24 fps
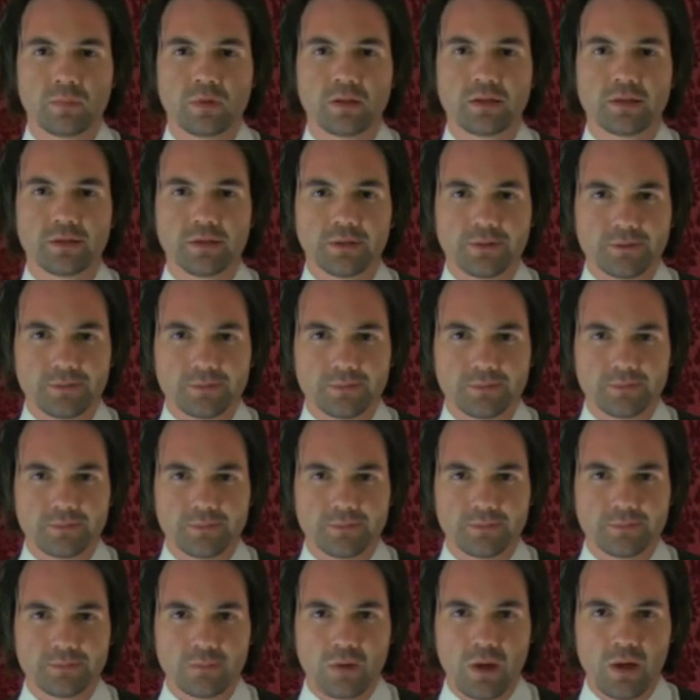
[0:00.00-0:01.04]
Hello,
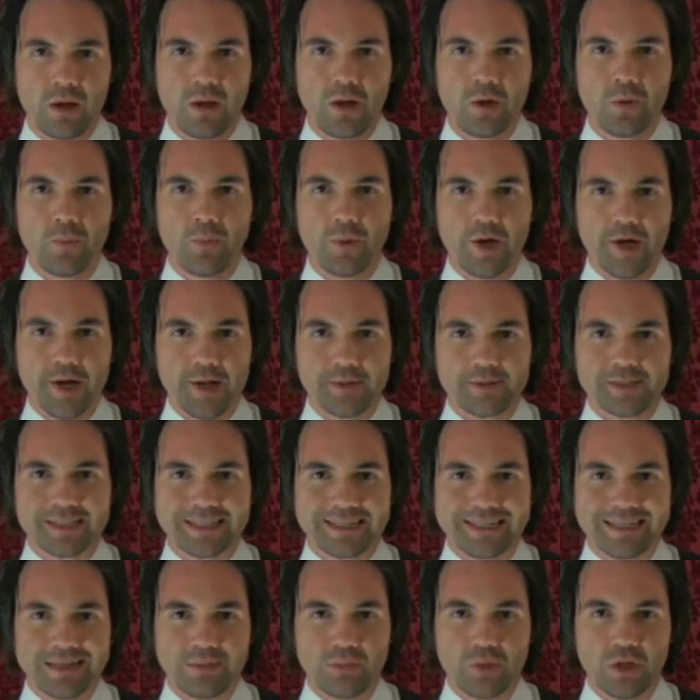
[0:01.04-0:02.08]
my name is
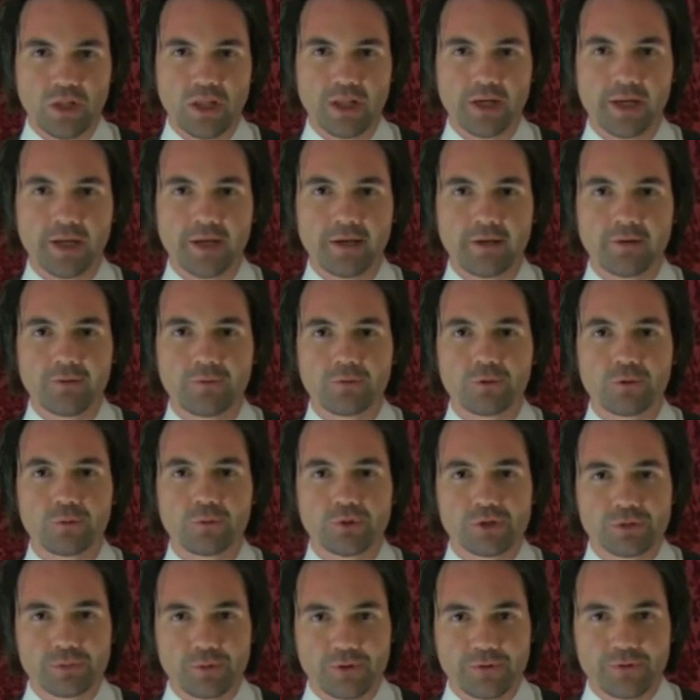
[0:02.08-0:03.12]
Kal Molinet from
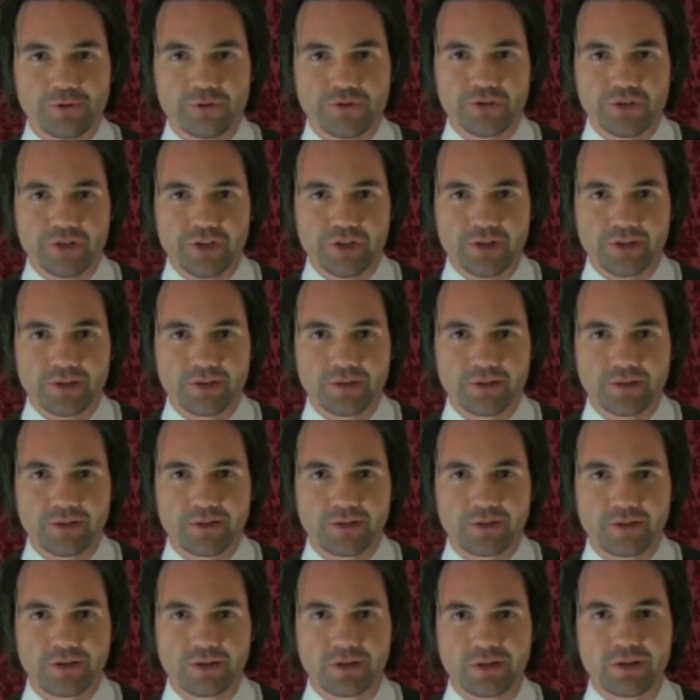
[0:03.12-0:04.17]
Richmond, Virginia,
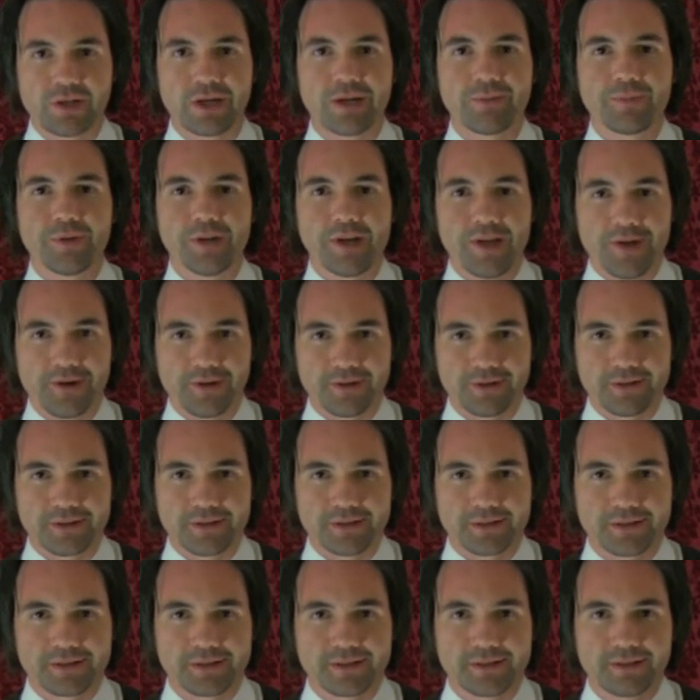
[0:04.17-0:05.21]
and I'm an
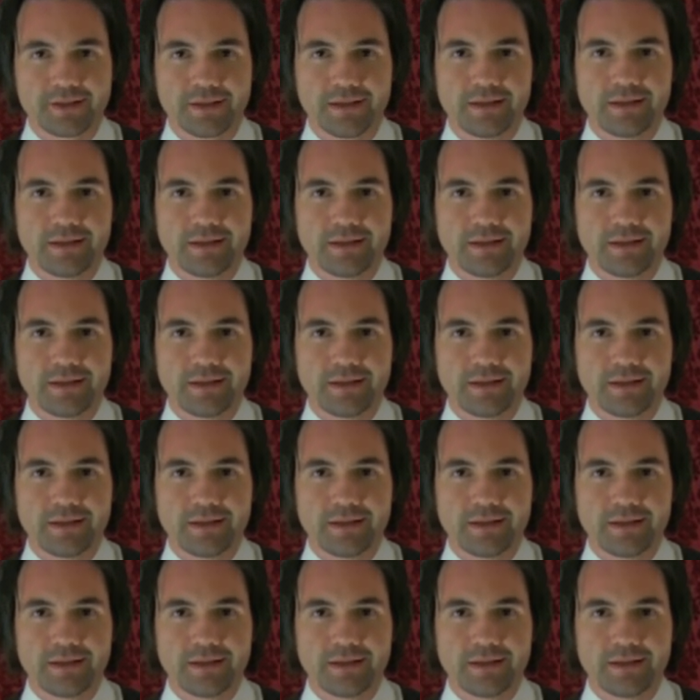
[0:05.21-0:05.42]
anarchist.